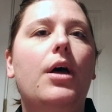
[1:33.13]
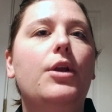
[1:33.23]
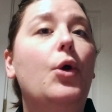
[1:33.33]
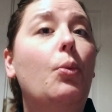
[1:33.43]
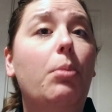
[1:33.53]

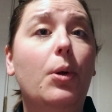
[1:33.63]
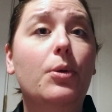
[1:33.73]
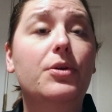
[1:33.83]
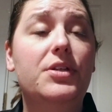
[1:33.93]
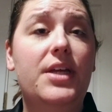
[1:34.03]
no
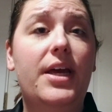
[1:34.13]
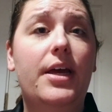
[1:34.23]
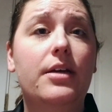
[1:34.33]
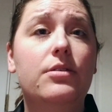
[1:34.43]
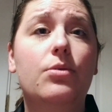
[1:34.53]
bold
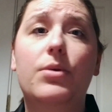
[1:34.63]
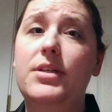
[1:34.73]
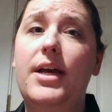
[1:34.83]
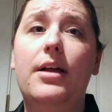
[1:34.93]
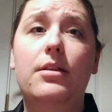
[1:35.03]
text or
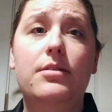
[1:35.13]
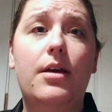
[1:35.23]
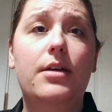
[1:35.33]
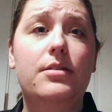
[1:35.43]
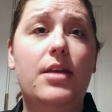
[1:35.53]

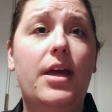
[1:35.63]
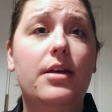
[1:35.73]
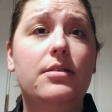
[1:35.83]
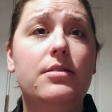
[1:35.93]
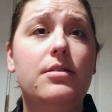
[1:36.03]
italicized
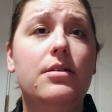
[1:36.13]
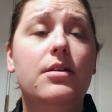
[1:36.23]
text,